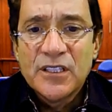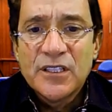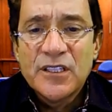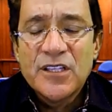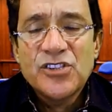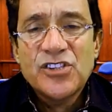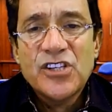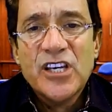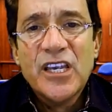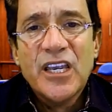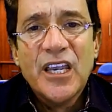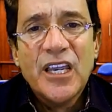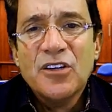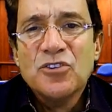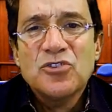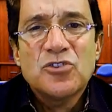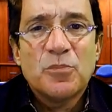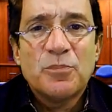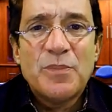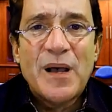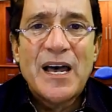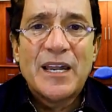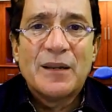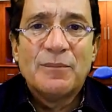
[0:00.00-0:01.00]
You see, here's
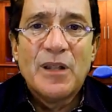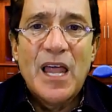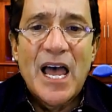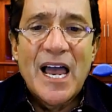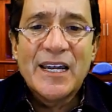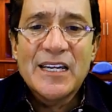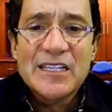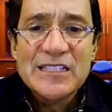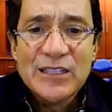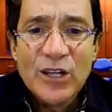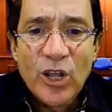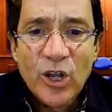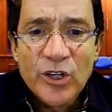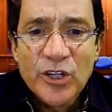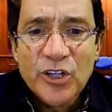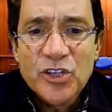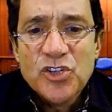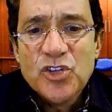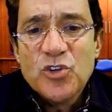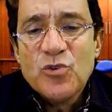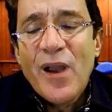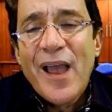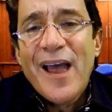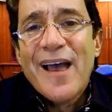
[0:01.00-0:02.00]
the bottom line. As long
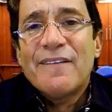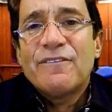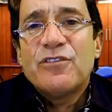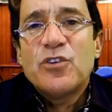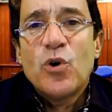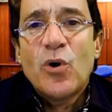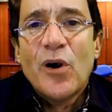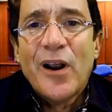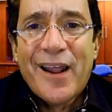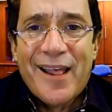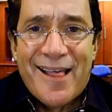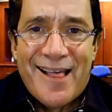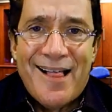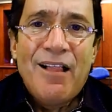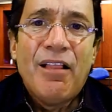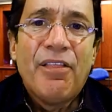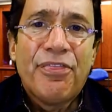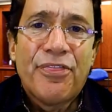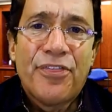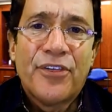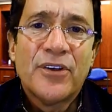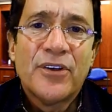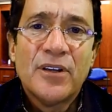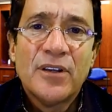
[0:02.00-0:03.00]
as you have your
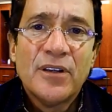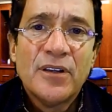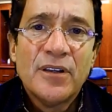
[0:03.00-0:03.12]
health,